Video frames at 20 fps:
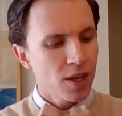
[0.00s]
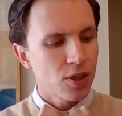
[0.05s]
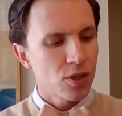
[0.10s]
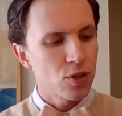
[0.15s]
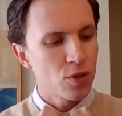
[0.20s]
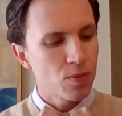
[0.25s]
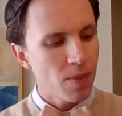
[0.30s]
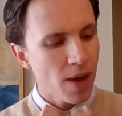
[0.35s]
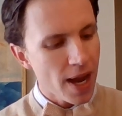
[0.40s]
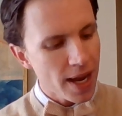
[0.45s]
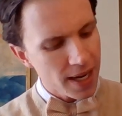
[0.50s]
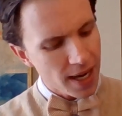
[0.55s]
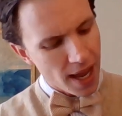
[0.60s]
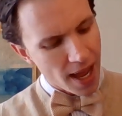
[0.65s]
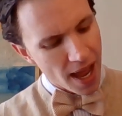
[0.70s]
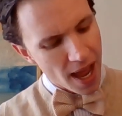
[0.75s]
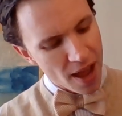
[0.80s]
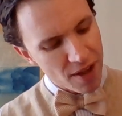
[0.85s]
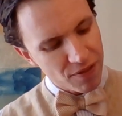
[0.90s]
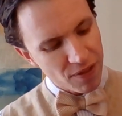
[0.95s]
You might
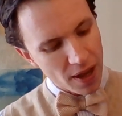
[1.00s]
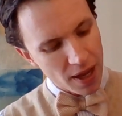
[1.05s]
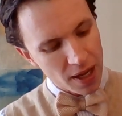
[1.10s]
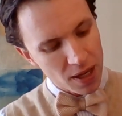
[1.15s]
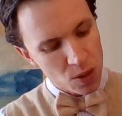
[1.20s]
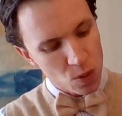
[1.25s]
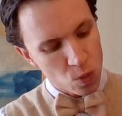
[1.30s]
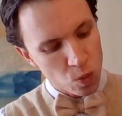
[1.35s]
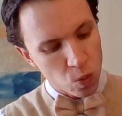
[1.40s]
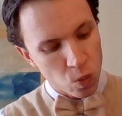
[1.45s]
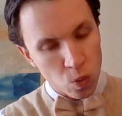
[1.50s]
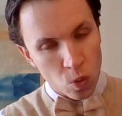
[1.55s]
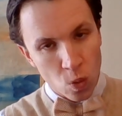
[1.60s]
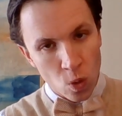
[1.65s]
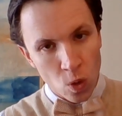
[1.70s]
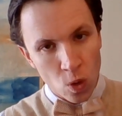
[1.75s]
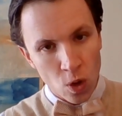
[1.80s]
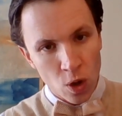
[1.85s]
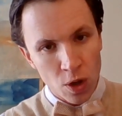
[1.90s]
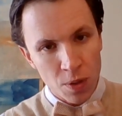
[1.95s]
have a
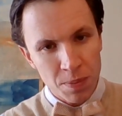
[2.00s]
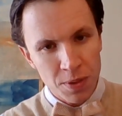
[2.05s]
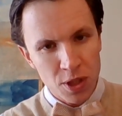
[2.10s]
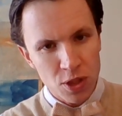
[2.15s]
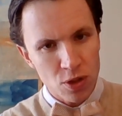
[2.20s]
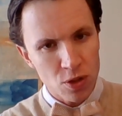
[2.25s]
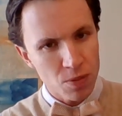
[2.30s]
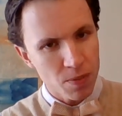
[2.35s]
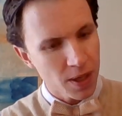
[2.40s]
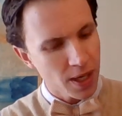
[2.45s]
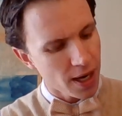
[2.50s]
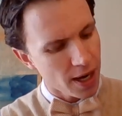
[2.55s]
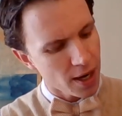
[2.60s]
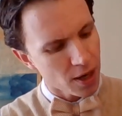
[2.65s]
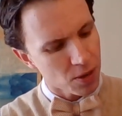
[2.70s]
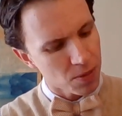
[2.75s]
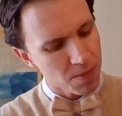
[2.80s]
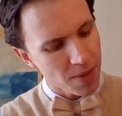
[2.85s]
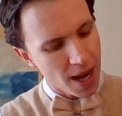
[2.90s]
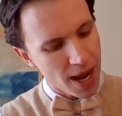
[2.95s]
warm, humid
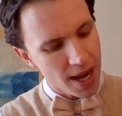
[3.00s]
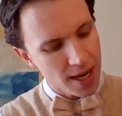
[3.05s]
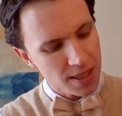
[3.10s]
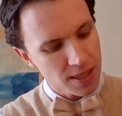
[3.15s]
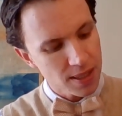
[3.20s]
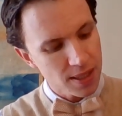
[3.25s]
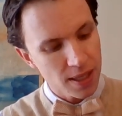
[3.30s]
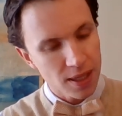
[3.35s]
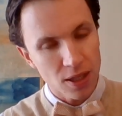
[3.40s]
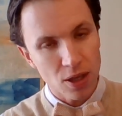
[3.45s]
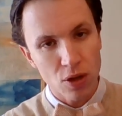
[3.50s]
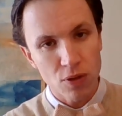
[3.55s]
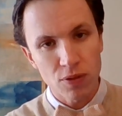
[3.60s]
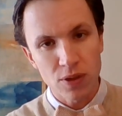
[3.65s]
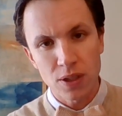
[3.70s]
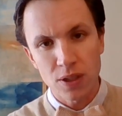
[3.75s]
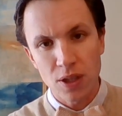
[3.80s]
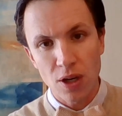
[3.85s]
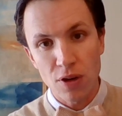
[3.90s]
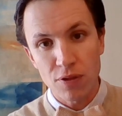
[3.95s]
air mass sitting
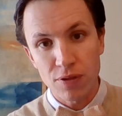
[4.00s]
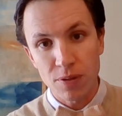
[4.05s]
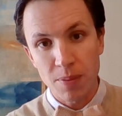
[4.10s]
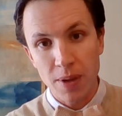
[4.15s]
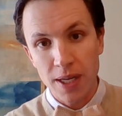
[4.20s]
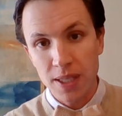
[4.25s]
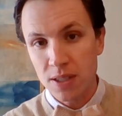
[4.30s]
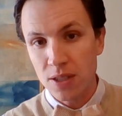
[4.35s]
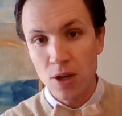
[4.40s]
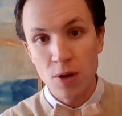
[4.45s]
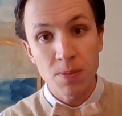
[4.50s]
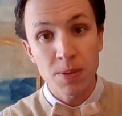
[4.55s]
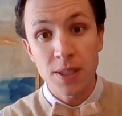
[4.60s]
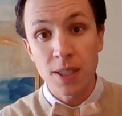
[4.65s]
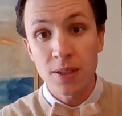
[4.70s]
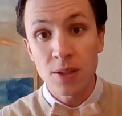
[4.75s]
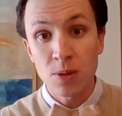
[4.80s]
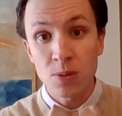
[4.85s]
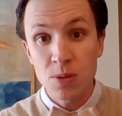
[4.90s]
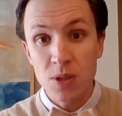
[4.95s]
over the Gulf of Mexico, but
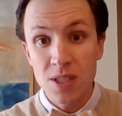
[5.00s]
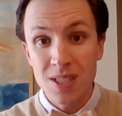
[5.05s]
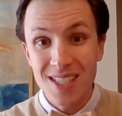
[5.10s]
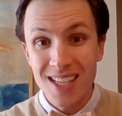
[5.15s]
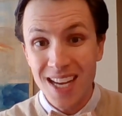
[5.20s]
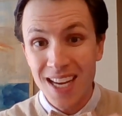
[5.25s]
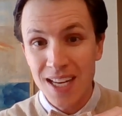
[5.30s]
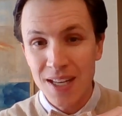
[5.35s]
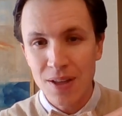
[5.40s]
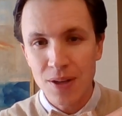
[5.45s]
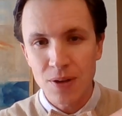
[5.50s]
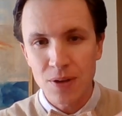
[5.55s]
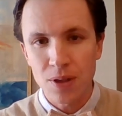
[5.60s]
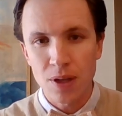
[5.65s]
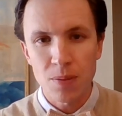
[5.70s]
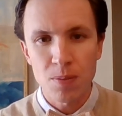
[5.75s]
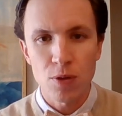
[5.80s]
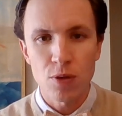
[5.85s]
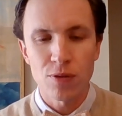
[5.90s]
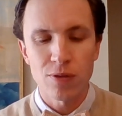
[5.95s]
they don't stay there,
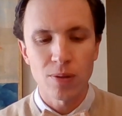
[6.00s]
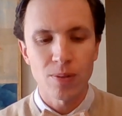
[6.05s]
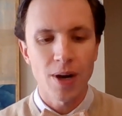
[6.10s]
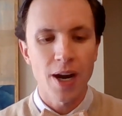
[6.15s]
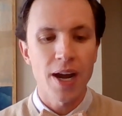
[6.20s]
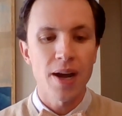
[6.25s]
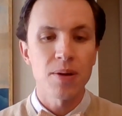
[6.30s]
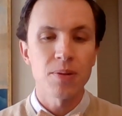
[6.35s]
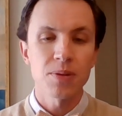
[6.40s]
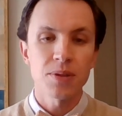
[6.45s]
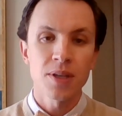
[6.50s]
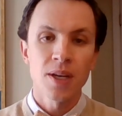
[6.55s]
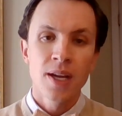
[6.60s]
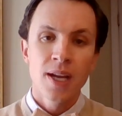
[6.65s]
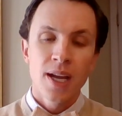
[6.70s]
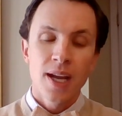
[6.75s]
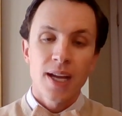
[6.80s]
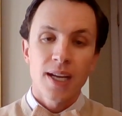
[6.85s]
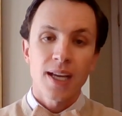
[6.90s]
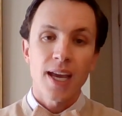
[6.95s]
they move around.
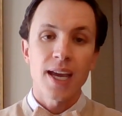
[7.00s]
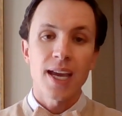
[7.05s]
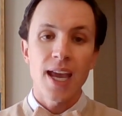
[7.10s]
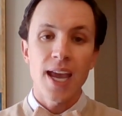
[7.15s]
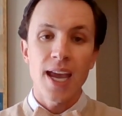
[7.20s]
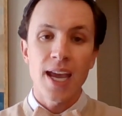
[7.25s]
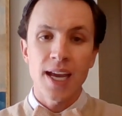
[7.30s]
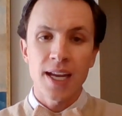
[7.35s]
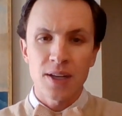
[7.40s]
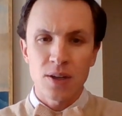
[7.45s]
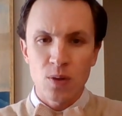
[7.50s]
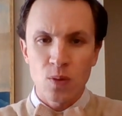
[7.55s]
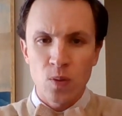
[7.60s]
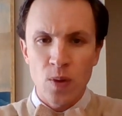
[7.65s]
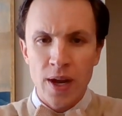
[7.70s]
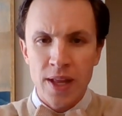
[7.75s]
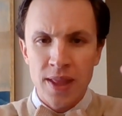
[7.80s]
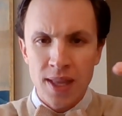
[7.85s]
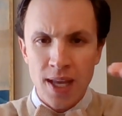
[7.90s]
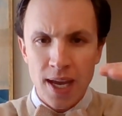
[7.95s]
Okay, and
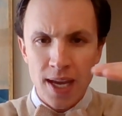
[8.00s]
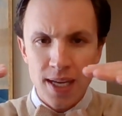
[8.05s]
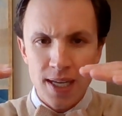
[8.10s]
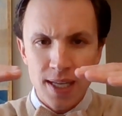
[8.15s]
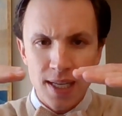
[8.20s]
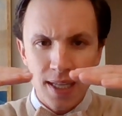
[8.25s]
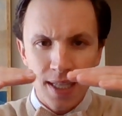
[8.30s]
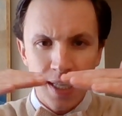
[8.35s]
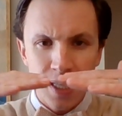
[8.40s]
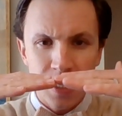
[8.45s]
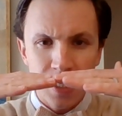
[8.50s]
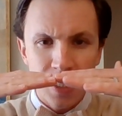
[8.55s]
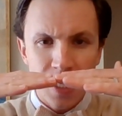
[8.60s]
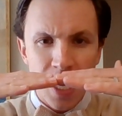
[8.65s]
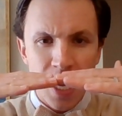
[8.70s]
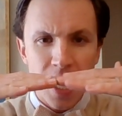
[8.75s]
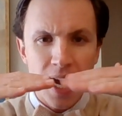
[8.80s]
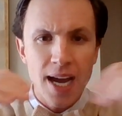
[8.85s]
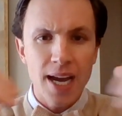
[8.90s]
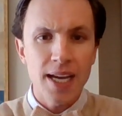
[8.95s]
when they
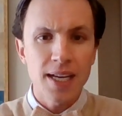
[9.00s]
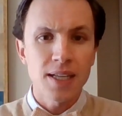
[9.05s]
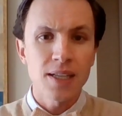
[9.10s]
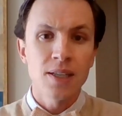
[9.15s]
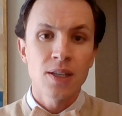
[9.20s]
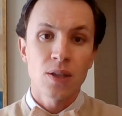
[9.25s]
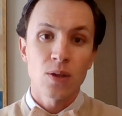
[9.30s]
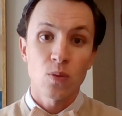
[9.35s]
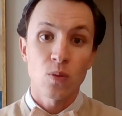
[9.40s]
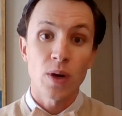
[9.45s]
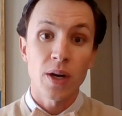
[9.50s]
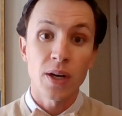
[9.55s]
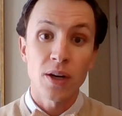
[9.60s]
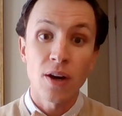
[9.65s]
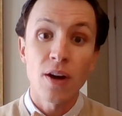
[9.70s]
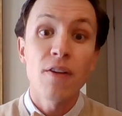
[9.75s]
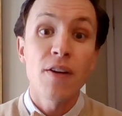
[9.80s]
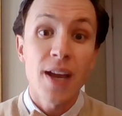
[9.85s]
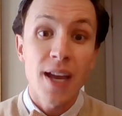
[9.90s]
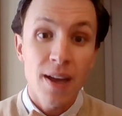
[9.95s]
collide,
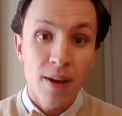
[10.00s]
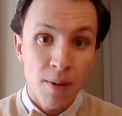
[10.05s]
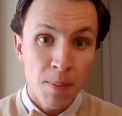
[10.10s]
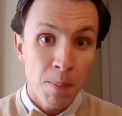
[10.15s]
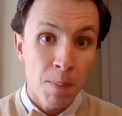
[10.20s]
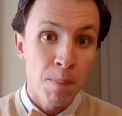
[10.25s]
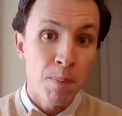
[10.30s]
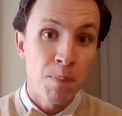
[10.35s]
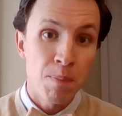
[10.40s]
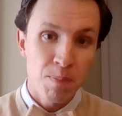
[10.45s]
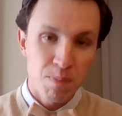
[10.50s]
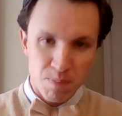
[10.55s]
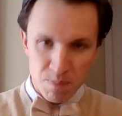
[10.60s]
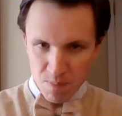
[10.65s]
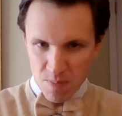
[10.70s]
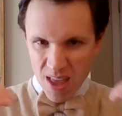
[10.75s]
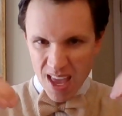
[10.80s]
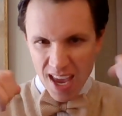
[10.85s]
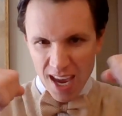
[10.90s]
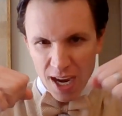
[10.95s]
where
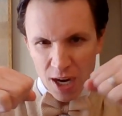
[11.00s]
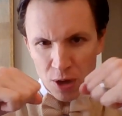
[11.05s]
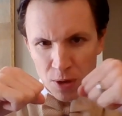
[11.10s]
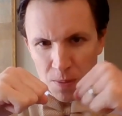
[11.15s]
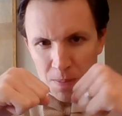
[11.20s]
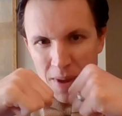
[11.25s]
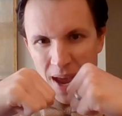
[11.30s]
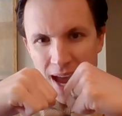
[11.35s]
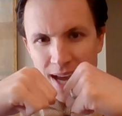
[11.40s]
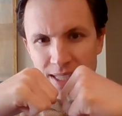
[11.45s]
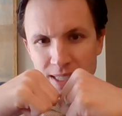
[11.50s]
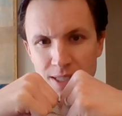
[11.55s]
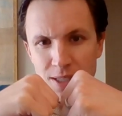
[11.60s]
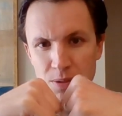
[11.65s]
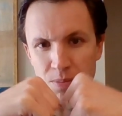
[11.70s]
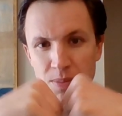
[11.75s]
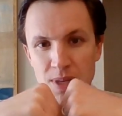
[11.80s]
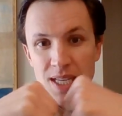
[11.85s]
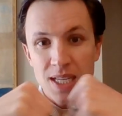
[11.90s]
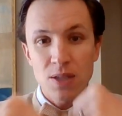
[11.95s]
air
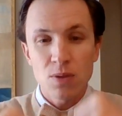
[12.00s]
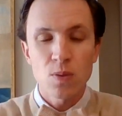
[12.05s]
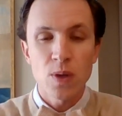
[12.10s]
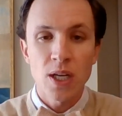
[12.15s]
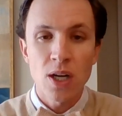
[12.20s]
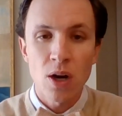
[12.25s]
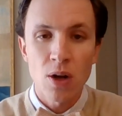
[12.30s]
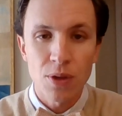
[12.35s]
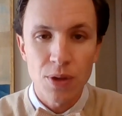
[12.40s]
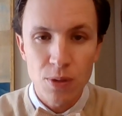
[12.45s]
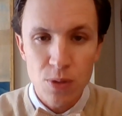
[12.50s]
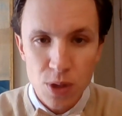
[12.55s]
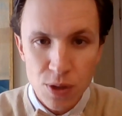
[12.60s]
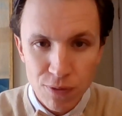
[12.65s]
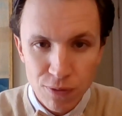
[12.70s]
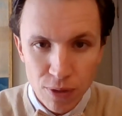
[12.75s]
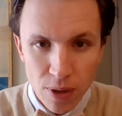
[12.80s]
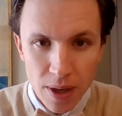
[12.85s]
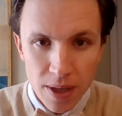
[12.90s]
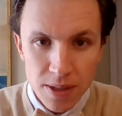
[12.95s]
masses meet, we call those
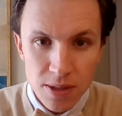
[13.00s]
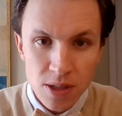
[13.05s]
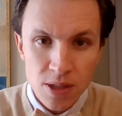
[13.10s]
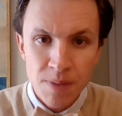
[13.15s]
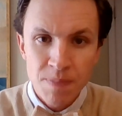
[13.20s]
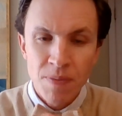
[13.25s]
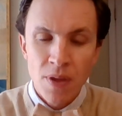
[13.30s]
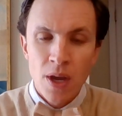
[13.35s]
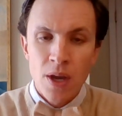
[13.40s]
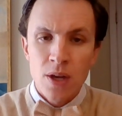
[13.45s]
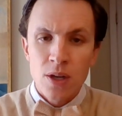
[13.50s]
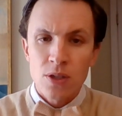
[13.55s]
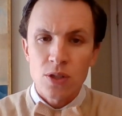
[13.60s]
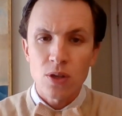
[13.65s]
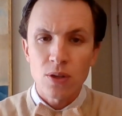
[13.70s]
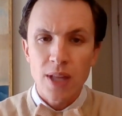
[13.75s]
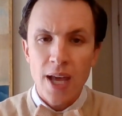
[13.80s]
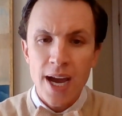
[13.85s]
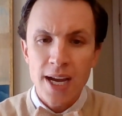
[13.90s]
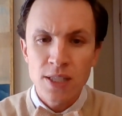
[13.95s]
fronts.
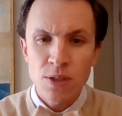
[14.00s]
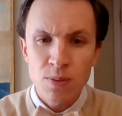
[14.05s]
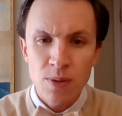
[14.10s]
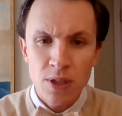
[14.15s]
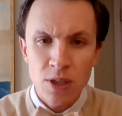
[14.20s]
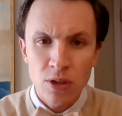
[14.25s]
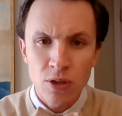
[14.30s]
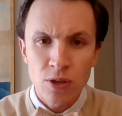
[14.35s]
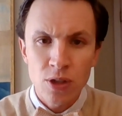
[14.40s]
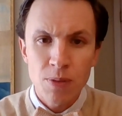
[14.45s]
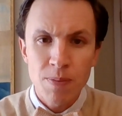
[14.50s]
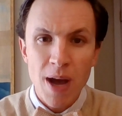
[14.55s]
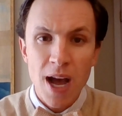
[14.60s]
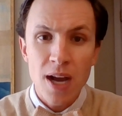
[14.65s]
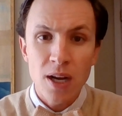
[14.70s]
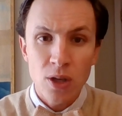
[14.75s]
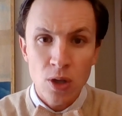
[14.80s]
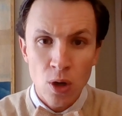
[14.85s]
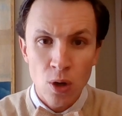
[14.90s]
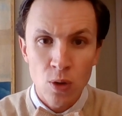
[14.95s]
So last week you learned
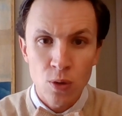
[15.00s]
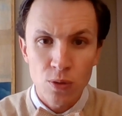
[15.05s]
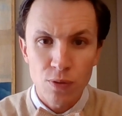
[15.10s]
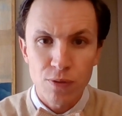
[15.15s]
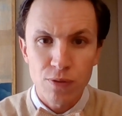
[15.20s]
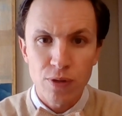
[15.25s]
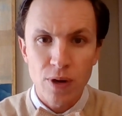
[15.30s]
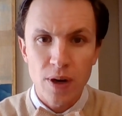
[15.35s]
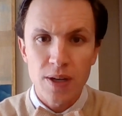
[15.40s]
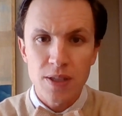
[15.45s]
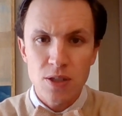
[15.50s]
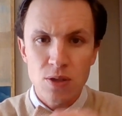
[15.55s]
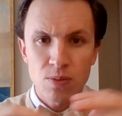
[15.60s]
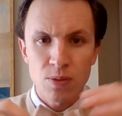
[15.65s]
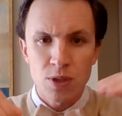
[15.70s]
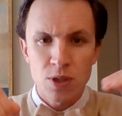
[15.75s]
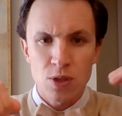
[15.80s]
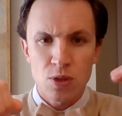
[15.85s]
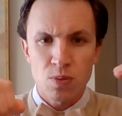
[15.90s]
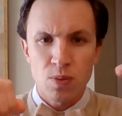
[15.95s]
about cold fronts,
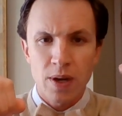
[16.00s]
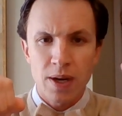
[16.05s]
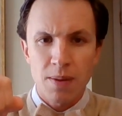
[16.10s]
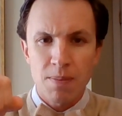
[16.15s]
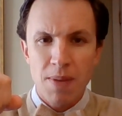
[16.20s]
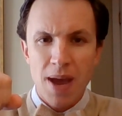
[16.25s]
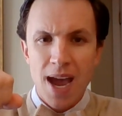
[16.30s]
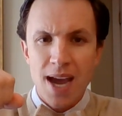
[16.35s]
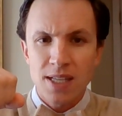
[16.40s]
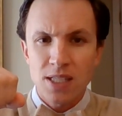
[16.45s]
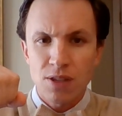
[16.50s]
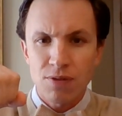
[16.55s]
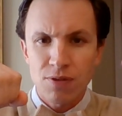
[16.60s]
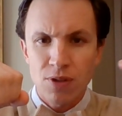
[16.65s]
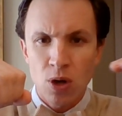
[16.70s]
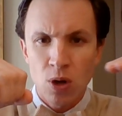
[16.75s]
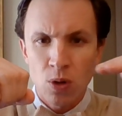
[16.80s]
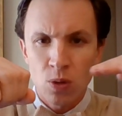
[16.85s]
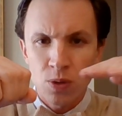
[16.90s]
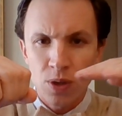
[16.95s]
which is when a mass of
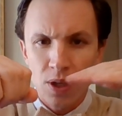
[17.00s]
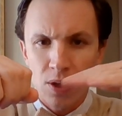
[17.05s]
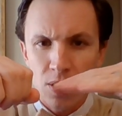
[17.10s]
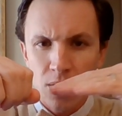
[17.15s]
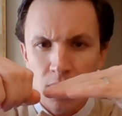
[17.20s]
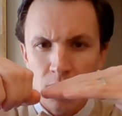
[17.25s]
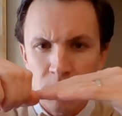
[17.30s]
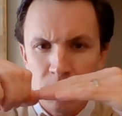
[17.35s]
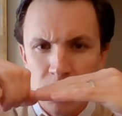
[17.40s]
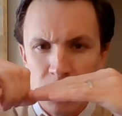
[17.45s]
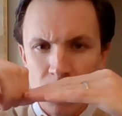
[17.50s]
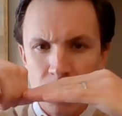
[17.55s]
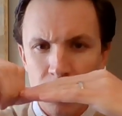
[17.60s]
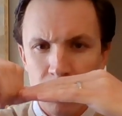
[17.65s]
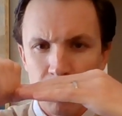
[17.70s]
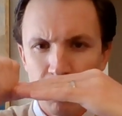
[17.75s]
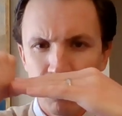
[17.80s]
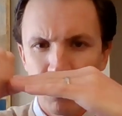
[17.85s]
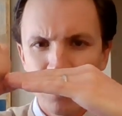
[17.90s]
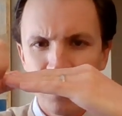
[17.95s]
cold air comes in
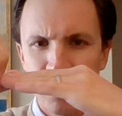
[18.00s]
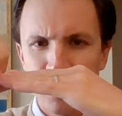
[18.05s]
and